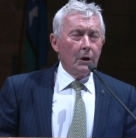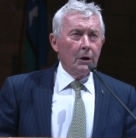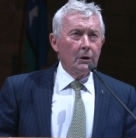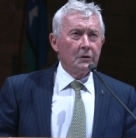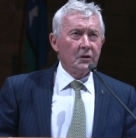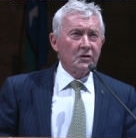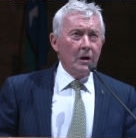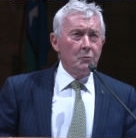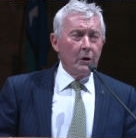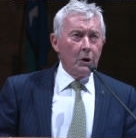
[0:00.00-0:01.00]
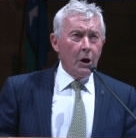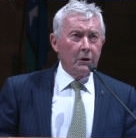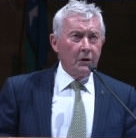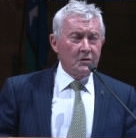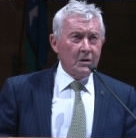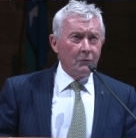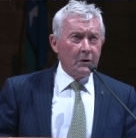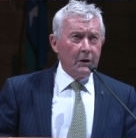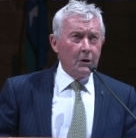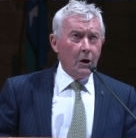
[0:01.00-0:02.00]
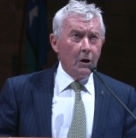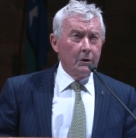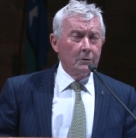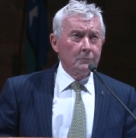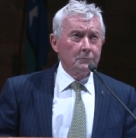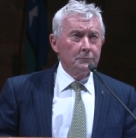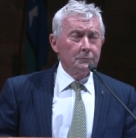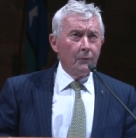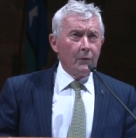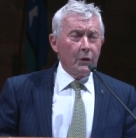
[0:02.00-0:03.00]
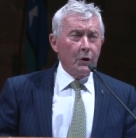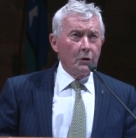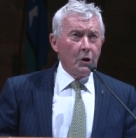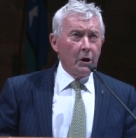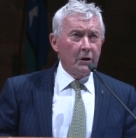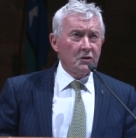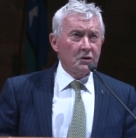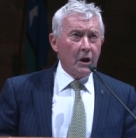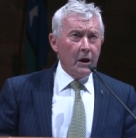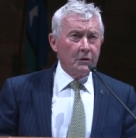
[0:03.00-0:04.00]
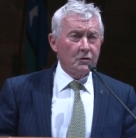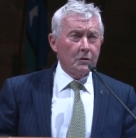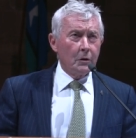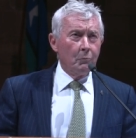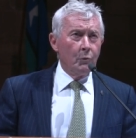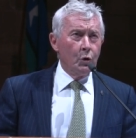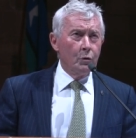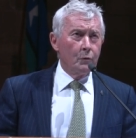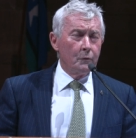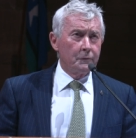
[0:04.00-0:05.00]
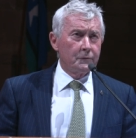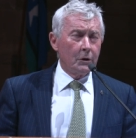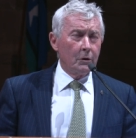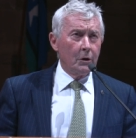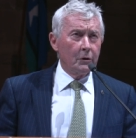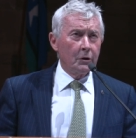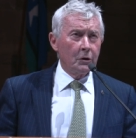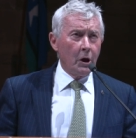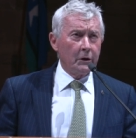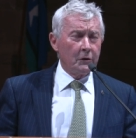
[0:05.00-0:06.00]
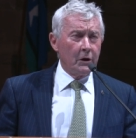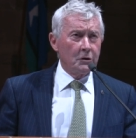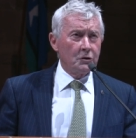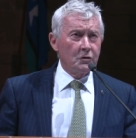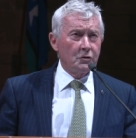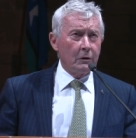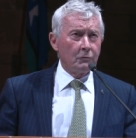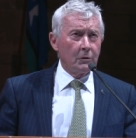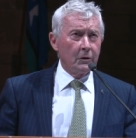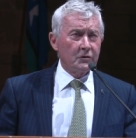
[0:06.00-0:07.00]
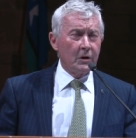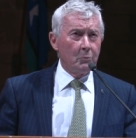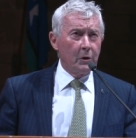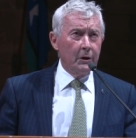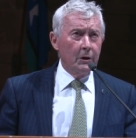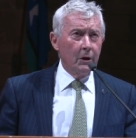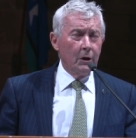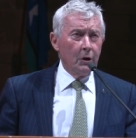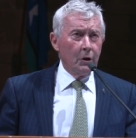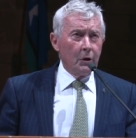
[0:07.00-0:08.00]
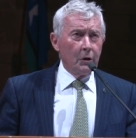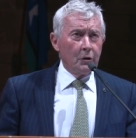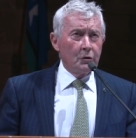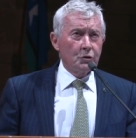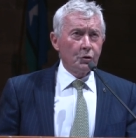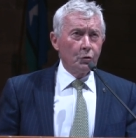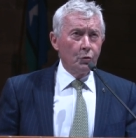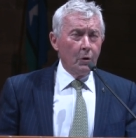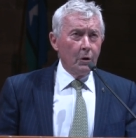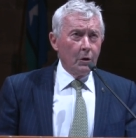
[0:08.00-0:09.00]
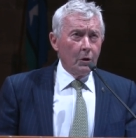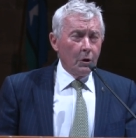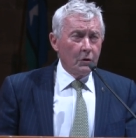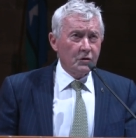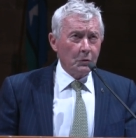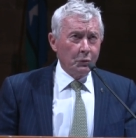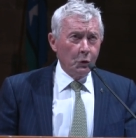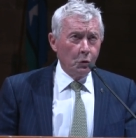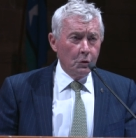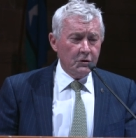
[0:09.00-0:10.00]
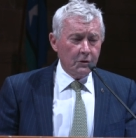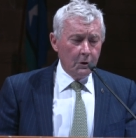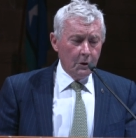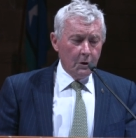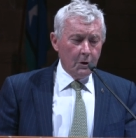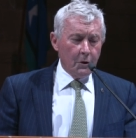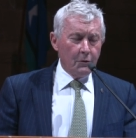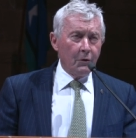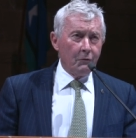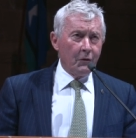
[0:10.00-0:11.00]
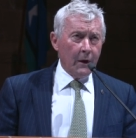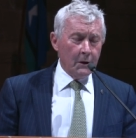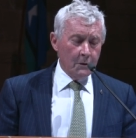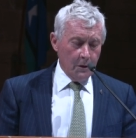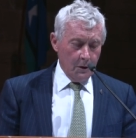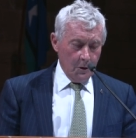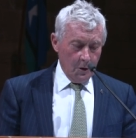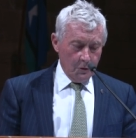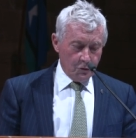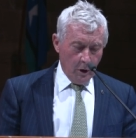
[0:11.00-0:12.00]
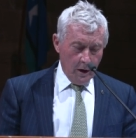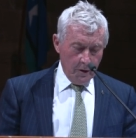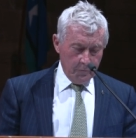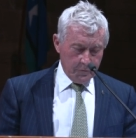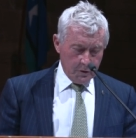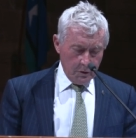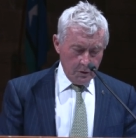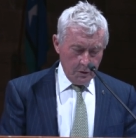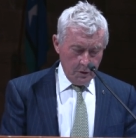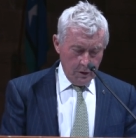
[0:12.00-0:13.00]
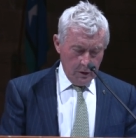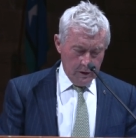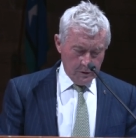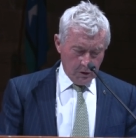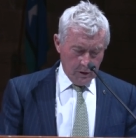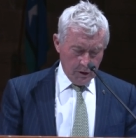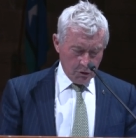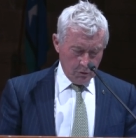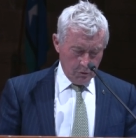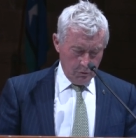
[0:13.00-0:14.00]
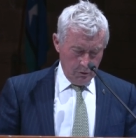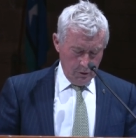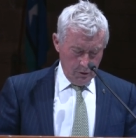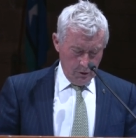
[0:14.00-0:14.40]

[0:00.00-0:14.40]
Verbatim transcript: In December 1979, the United States moved the United Nations General Assembly to support the then draft international